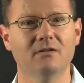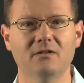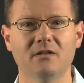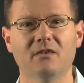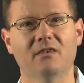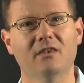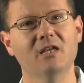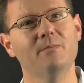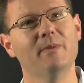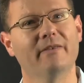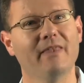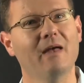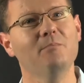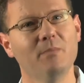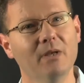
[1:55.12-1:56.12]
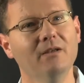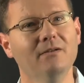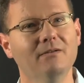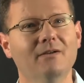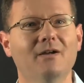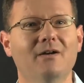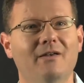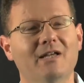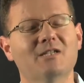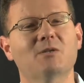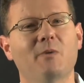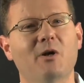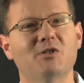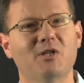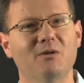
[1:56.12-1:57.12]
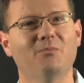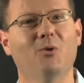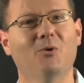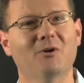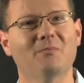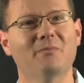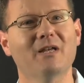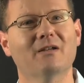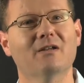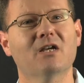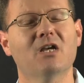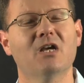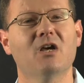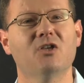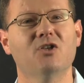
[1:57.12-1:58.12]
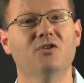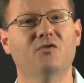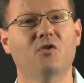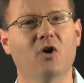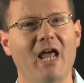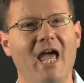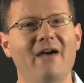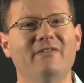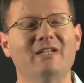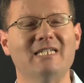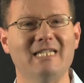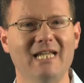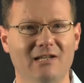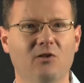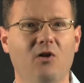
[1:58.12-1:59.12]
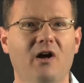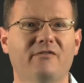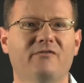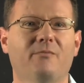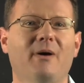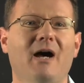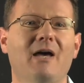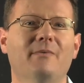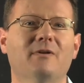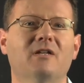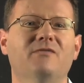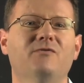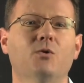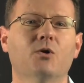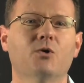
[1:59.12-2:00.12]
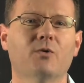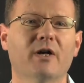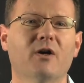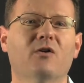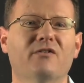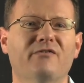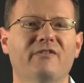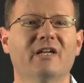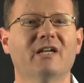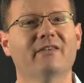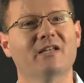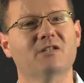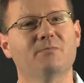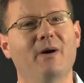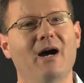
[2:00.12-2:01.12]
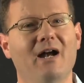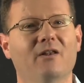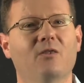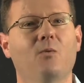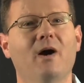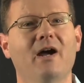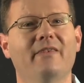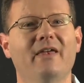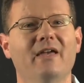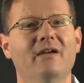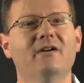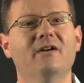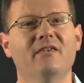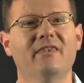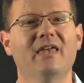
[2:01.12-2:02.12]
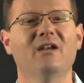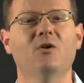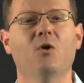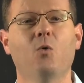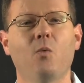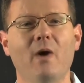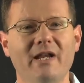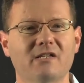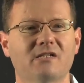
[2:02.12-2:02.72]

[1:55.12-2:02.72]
didn't think about that bit. That's the most important bit. You've got to have a deadline for payment. If you agree on a figure, that's part of the way there, then when